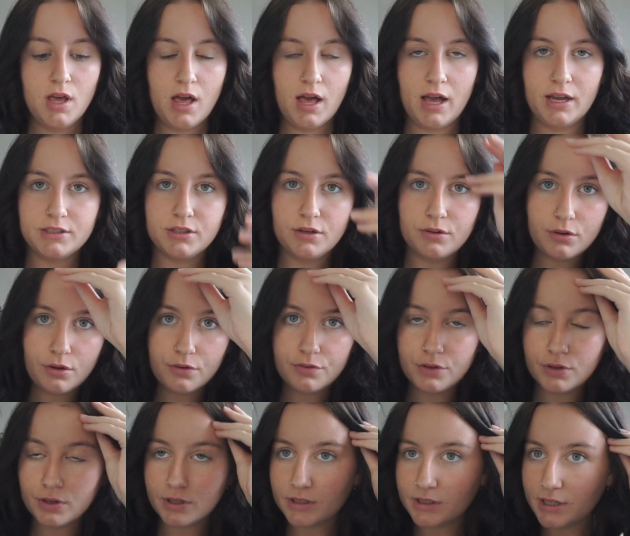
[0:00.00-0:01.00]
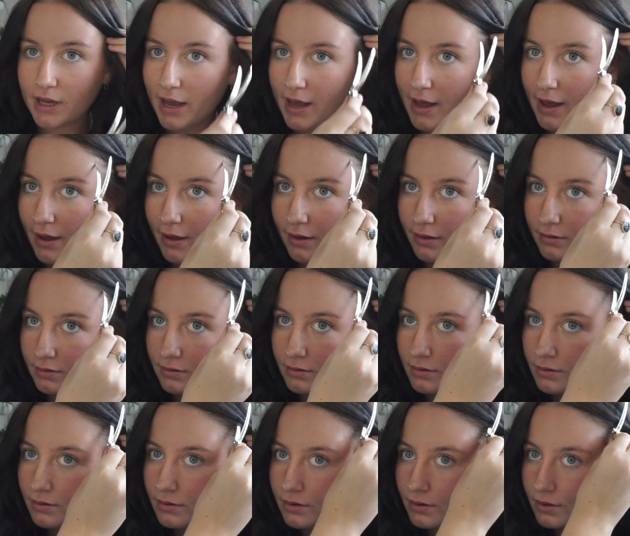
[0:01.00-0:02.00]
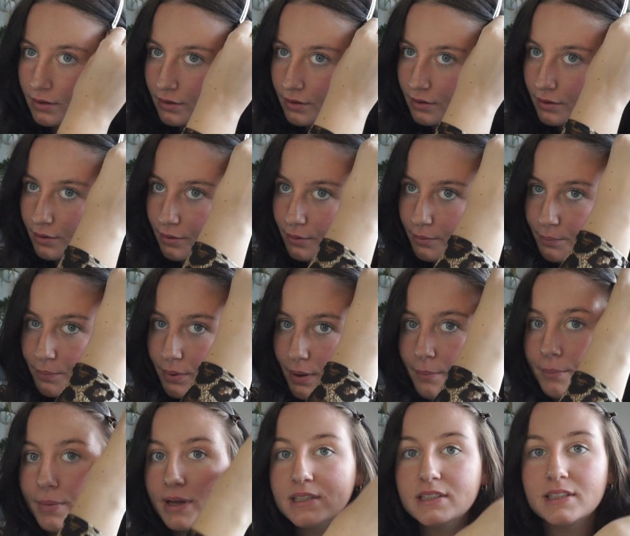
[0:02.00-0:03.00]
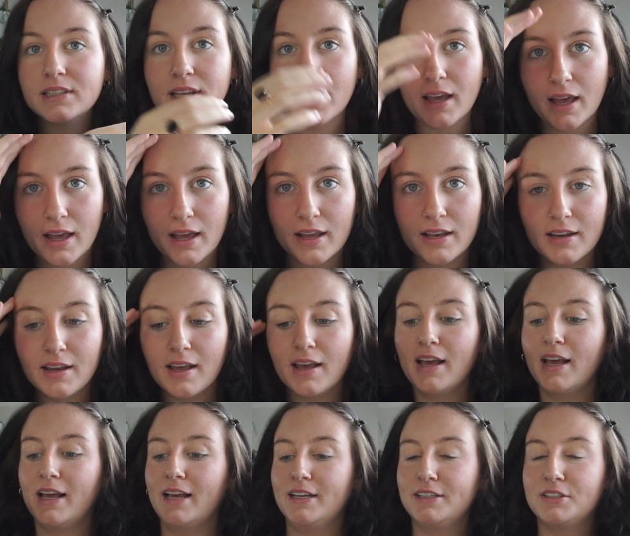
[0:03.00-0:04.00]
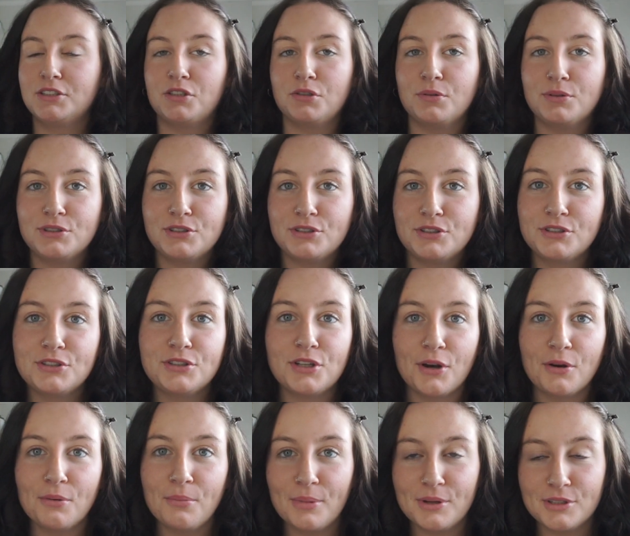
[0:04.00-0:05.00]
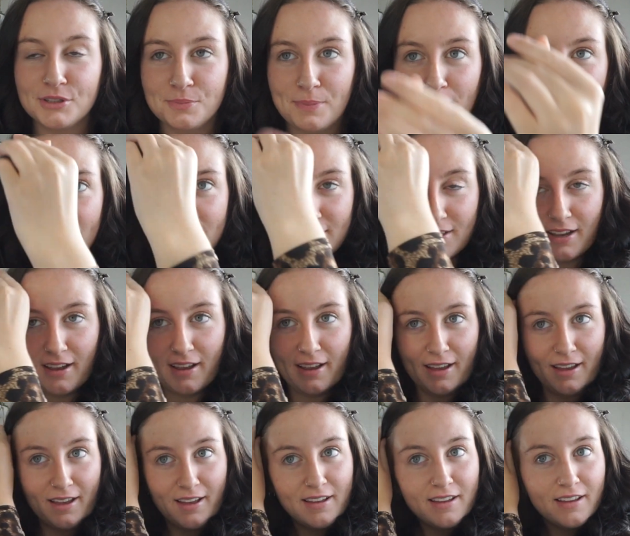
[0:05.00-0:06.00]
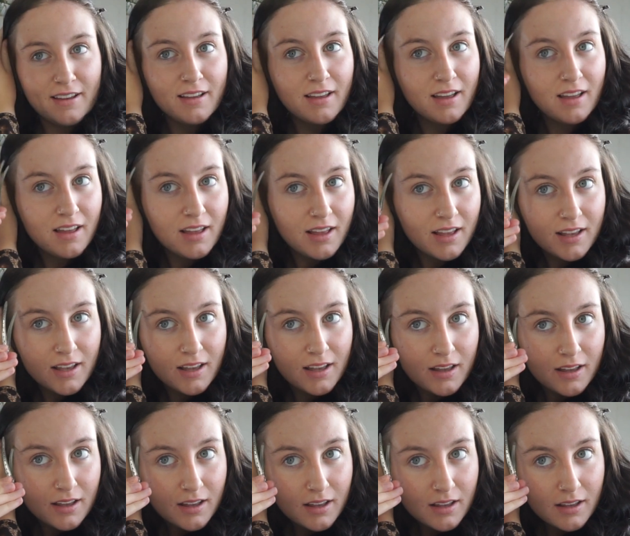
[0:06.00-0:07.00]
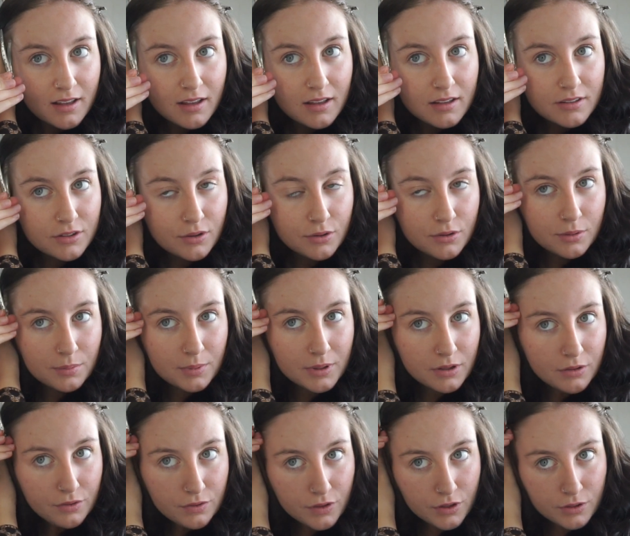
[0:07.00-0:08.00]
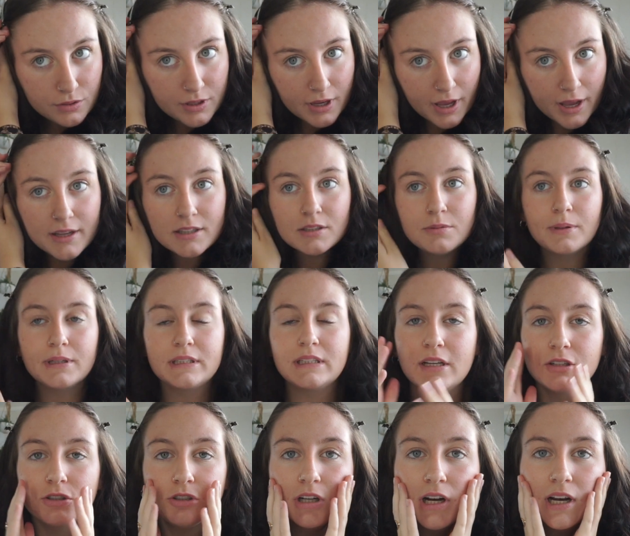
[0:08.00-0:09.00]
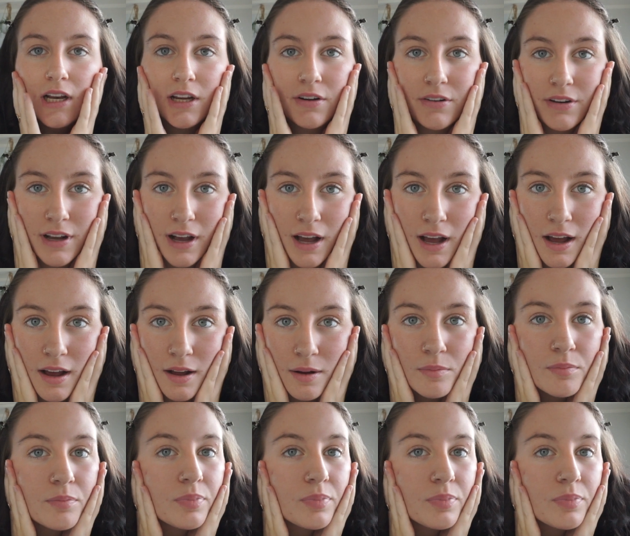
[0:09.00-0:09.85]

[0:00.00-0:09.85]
I don't know if you can tell, but my skin is doing so much better. It's only been a few days, but it's literally clearing up.